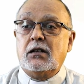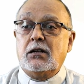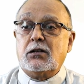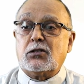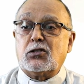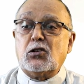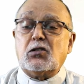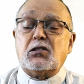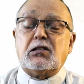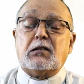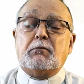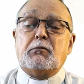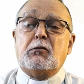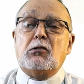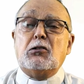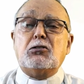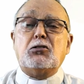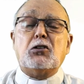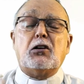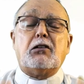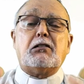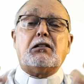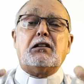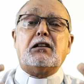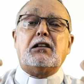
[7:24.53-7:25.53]
So suppose
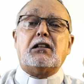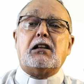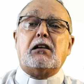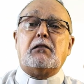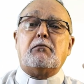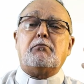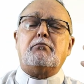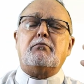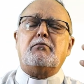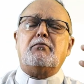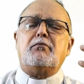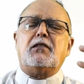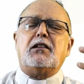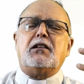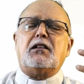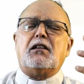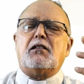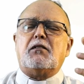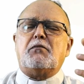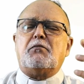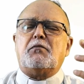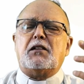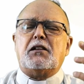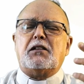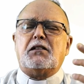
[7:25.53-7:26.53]
you're in
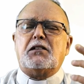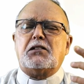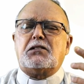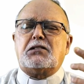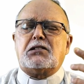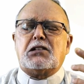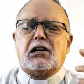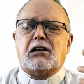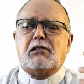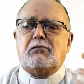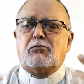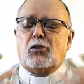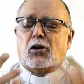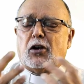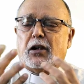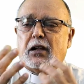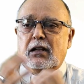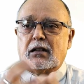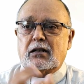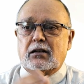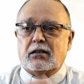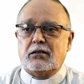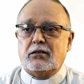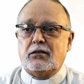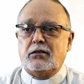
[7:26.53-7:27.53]
a
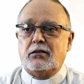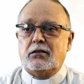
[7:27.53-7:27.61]
turmoil.